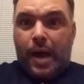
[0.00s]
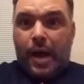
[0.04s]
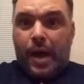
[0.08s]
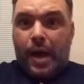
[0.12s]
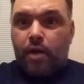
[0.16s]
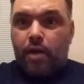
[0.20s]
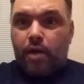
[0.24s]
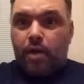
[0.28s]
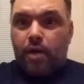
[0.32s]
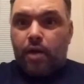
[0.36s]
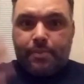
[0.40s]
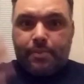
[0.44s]
I'm
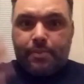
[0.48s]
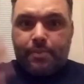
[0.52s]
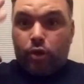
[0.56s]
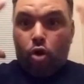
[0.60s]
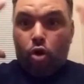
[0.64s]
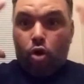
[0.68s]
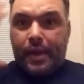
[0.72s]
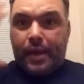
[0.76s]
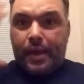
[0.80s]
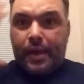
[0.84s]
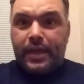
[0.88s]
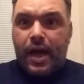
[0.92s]
like, oh my
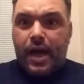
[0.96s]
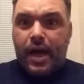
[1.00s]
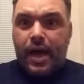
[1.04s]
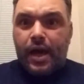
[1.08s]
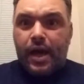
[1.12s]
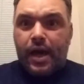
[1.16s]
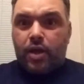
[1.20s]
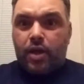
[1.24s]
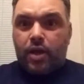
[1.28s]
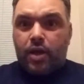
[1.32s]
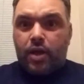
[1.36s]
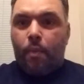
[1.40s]
God! I
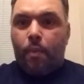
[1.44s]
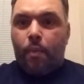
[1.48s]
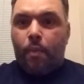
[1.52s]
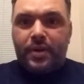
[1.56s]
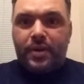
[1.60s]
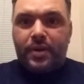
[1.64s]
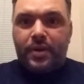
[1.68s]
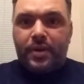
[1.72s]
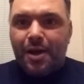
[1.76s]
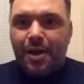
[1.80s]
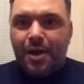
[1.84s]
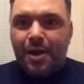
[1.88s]
open it
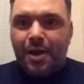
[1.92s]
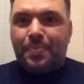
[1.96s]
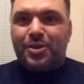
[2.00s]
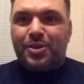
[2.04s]
up, and